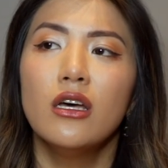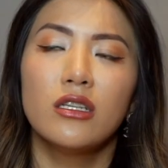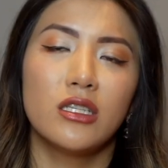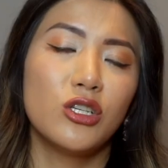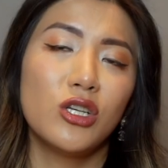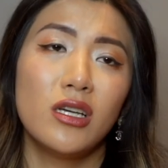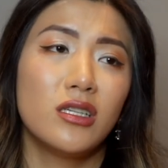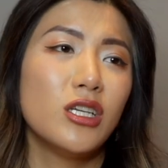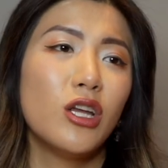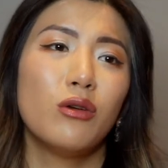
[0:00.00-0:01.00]
such
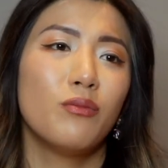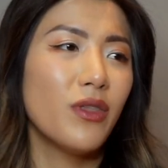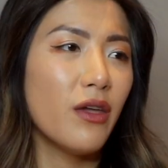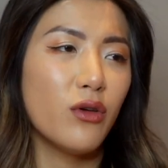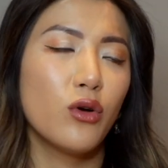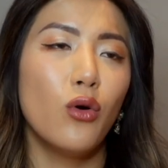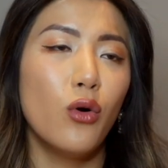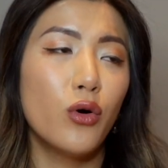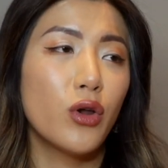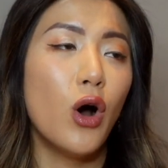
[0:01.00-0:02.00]
as, you know, if you're
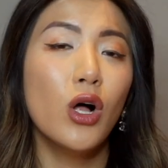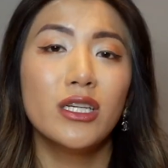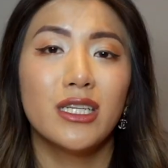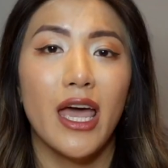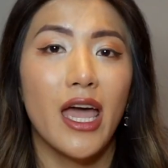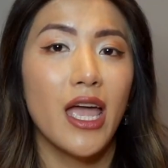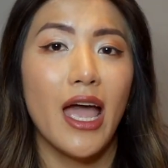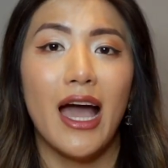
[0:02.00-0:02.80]
caught on a holiday